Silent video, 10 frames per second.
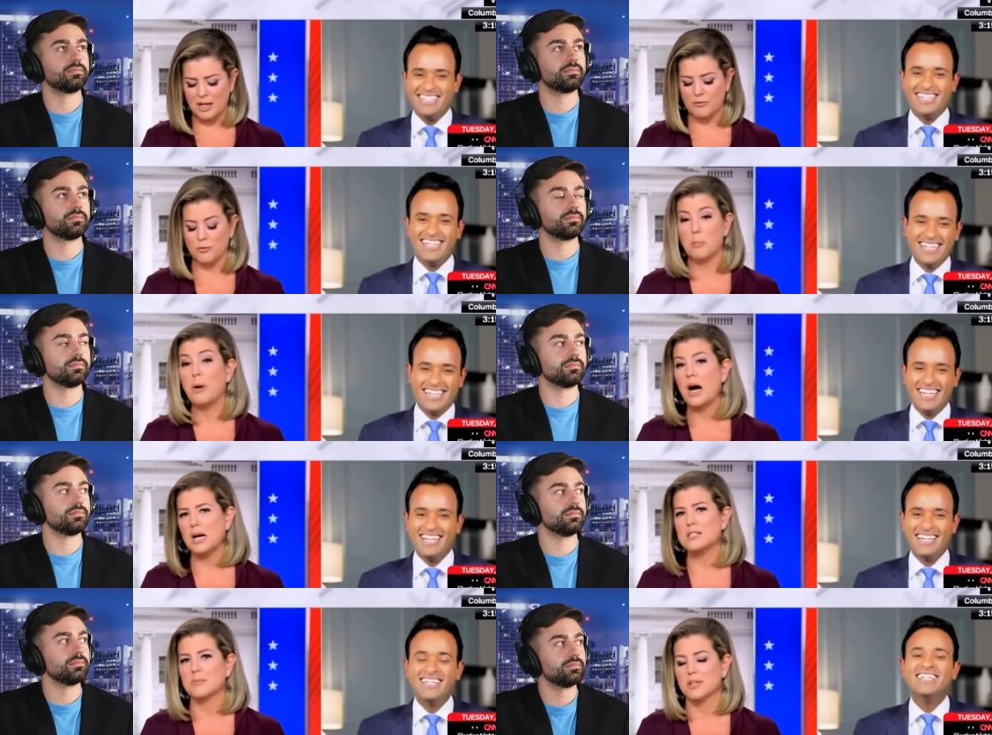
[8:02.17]
Speaker 1: a ballot for
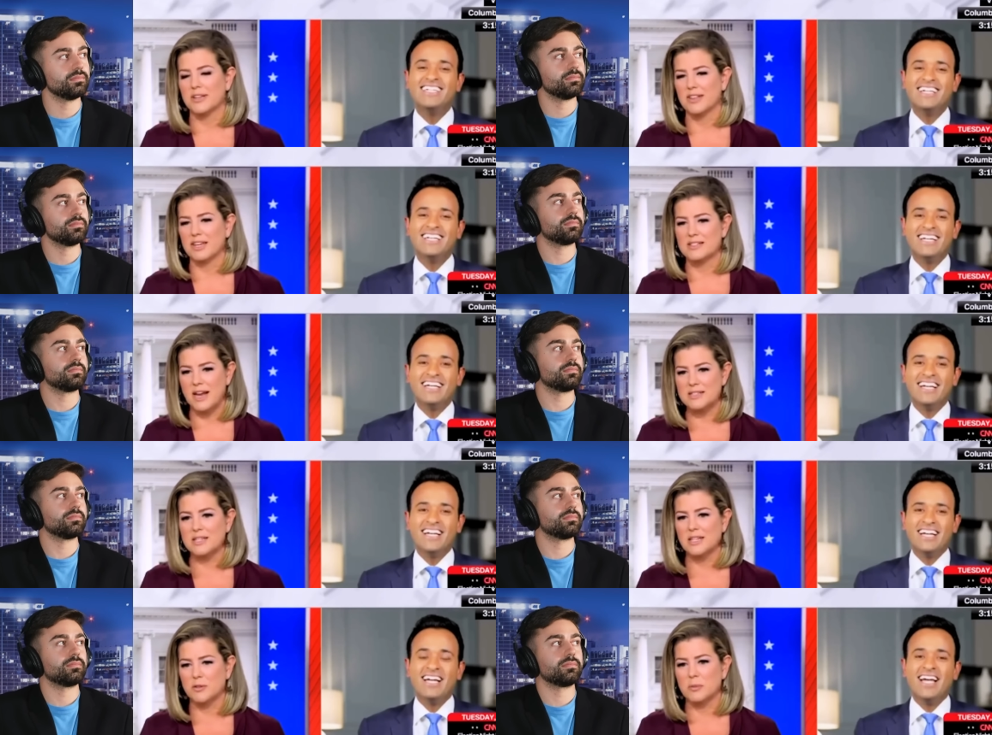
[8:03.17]
possibly that
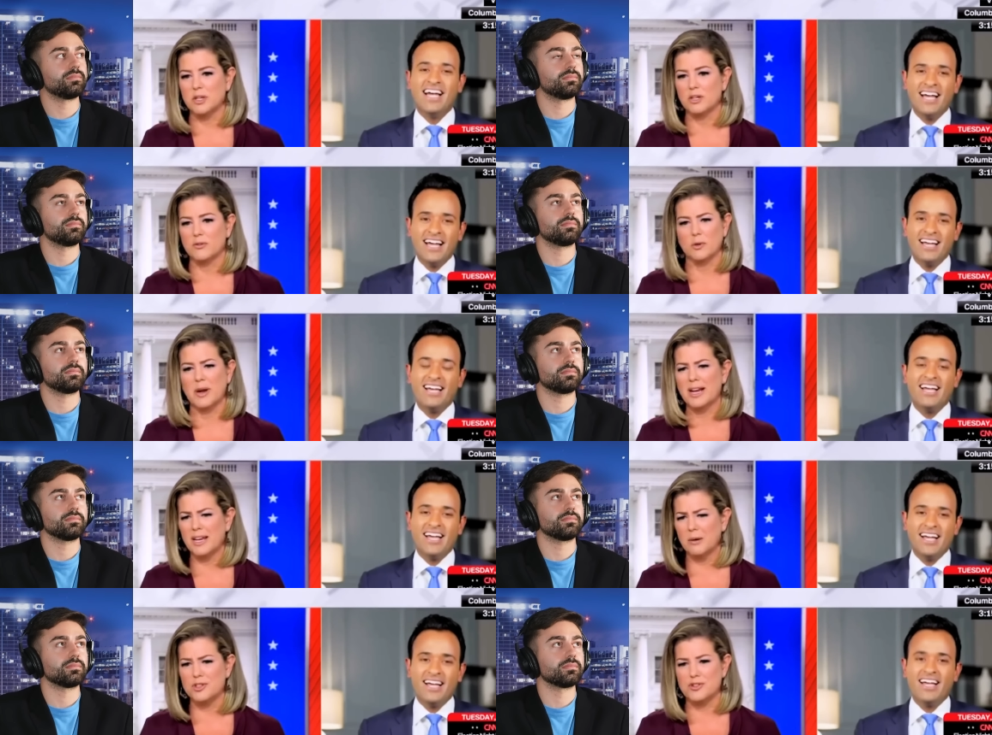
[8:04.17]
hasn't even been
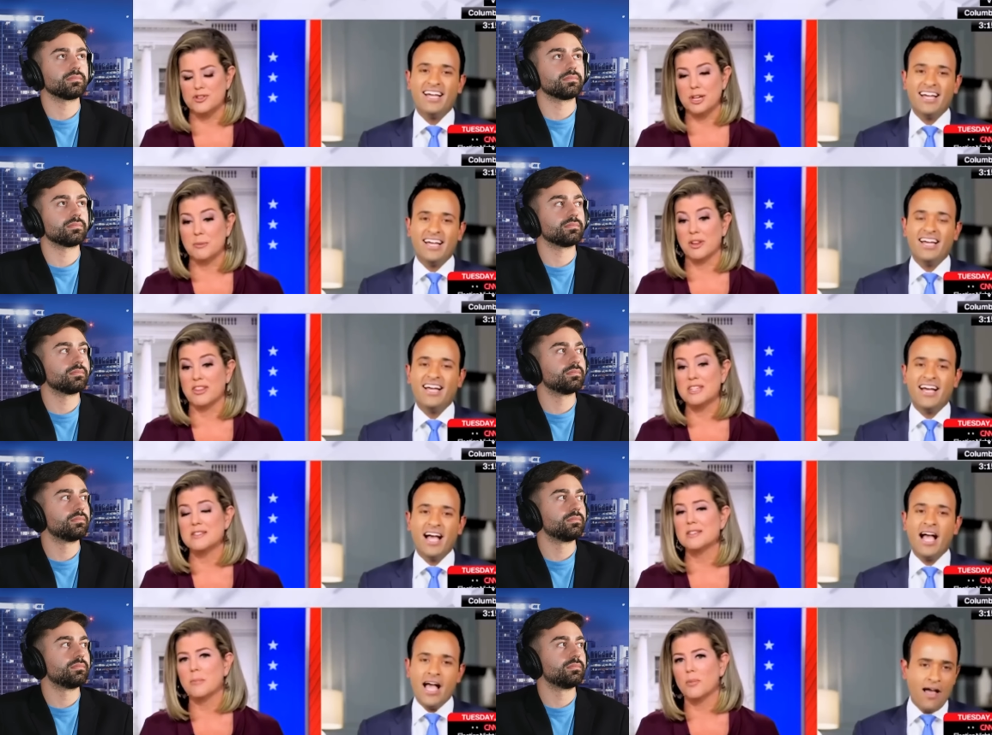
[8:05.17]
confirmed. I get what you're saying,
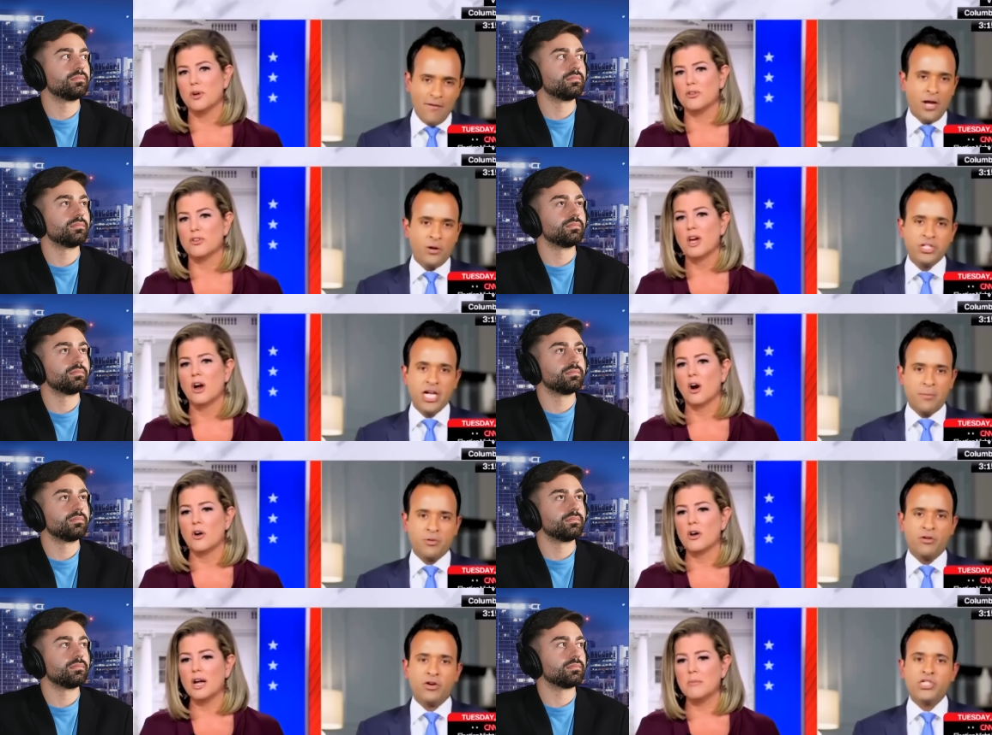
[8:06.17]
but these numbers I, I, I know the
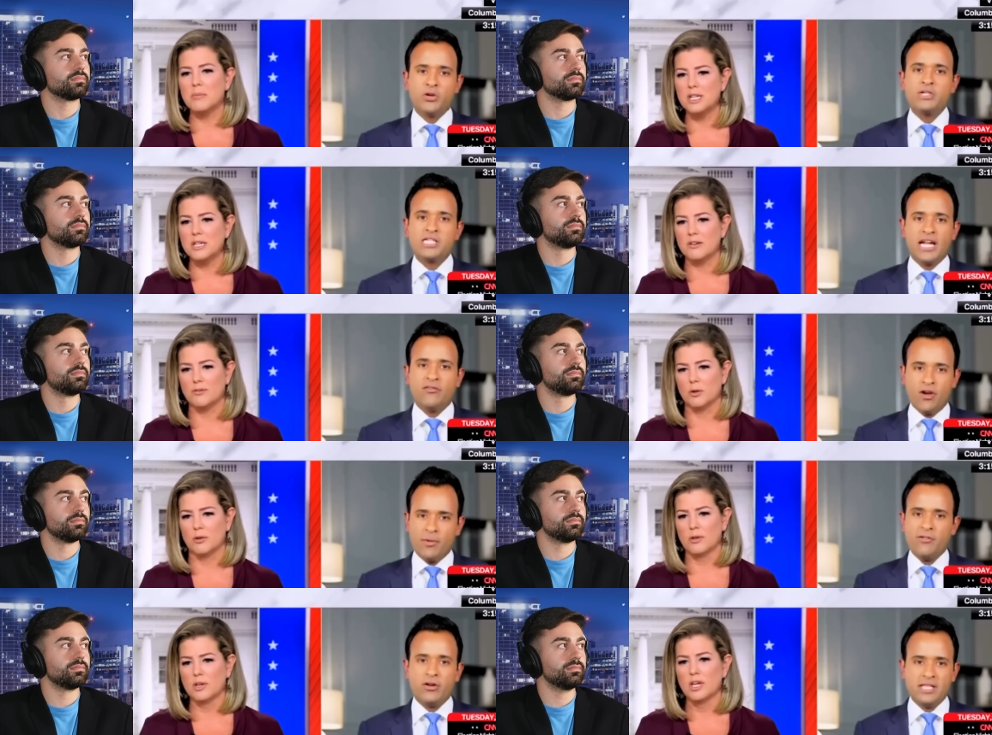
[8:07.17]
chapter are not verse you're
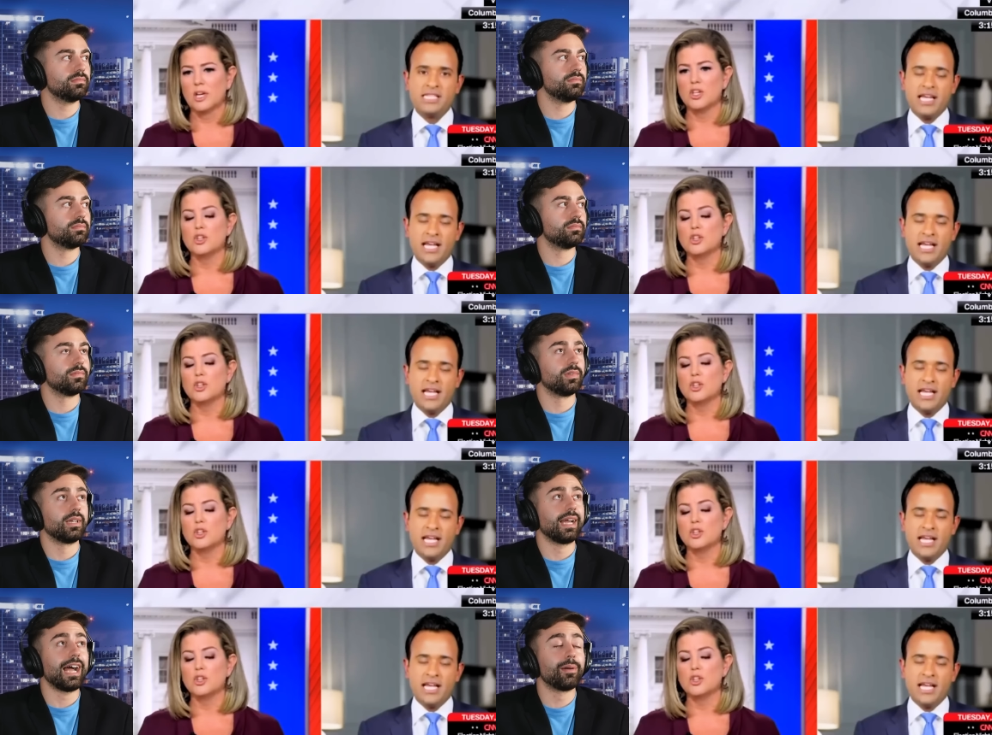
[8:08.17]
meaningful.
Speaker 2: from. I've heard this.
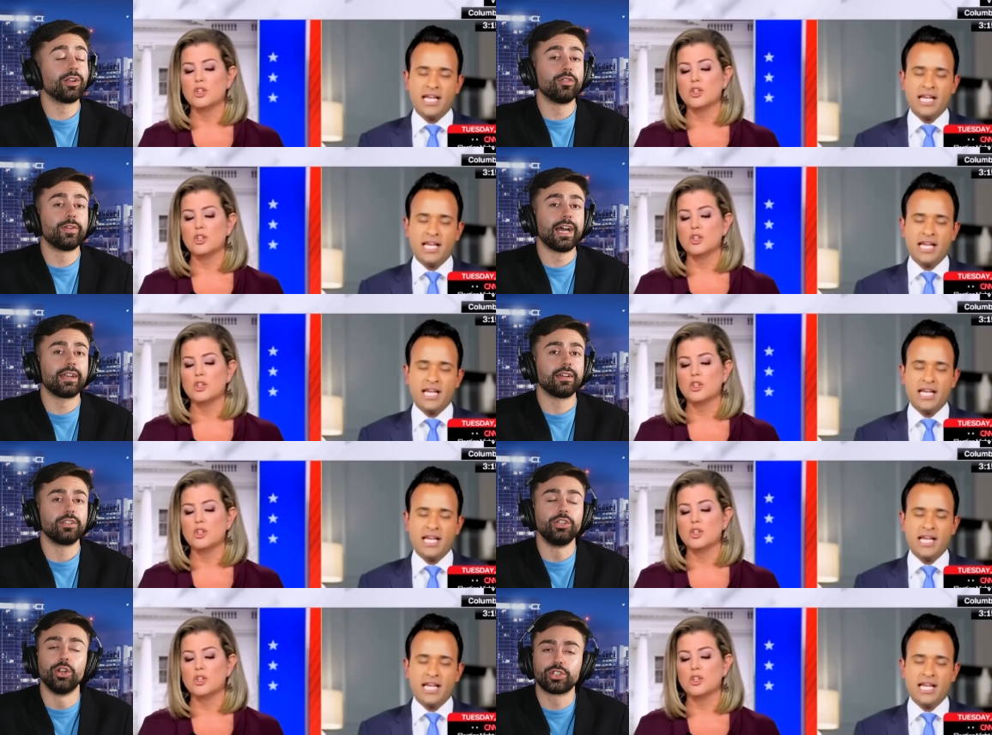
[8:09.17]
How about Nevada?
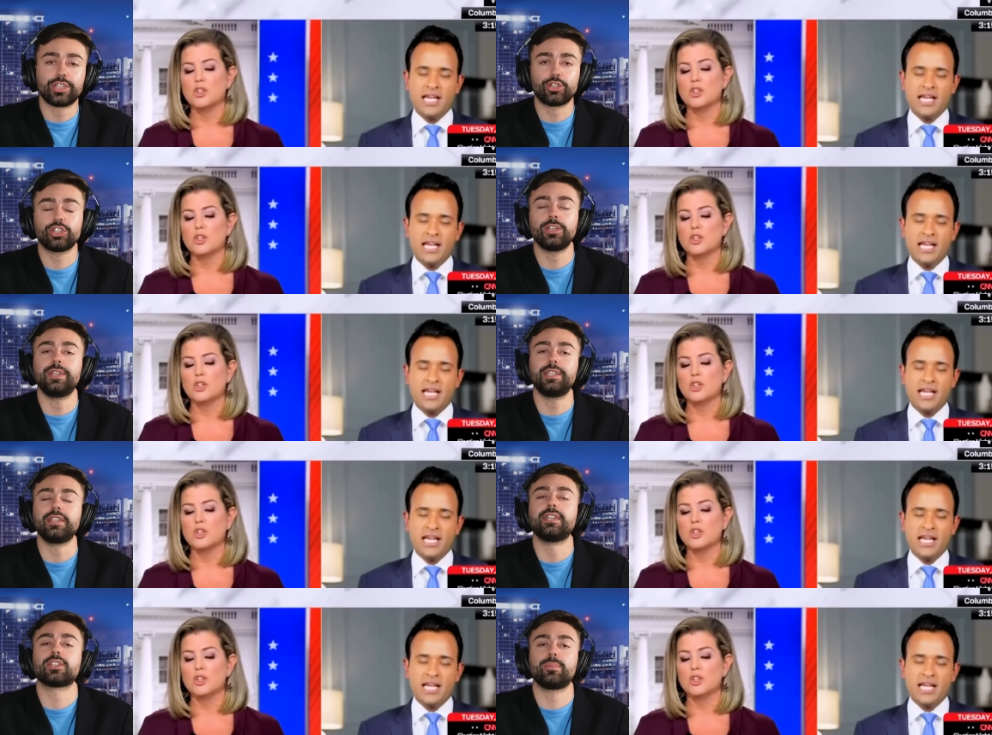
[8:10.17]
You notice how she
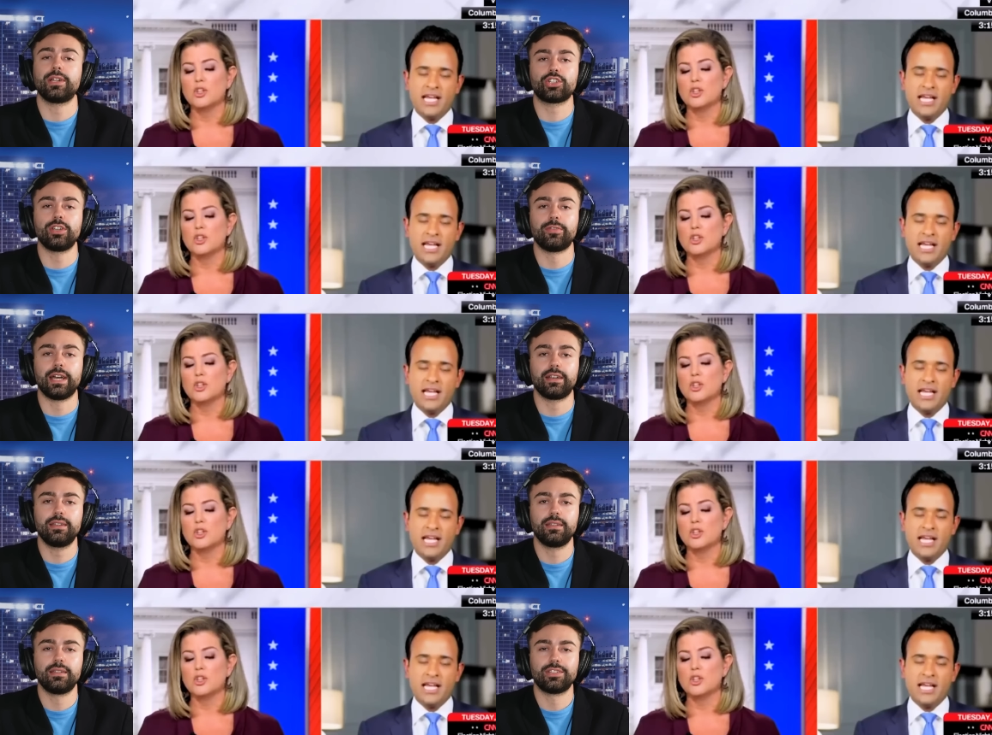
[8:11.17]
conveniently doesn't mention
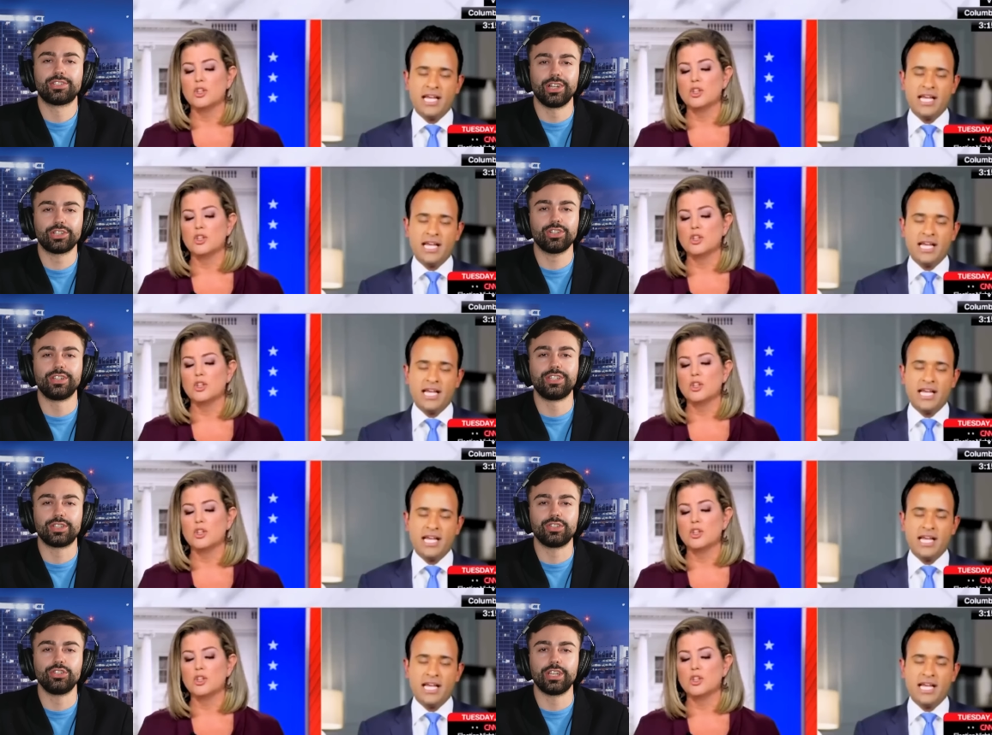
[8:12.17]
Nevada? Such a
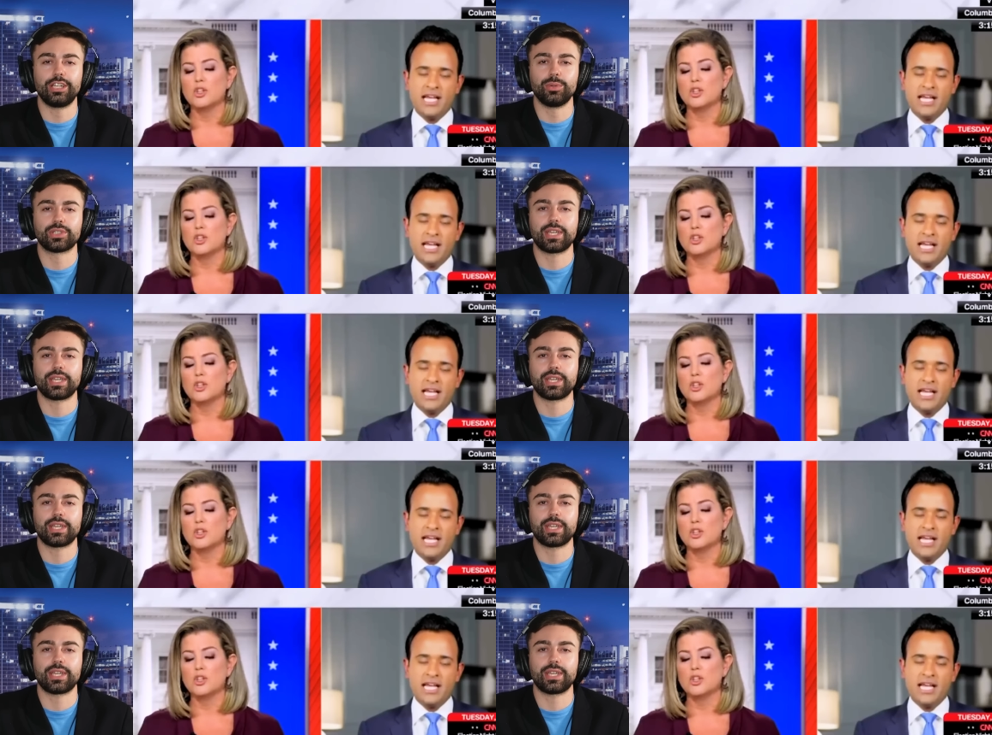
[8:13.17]
disingenuous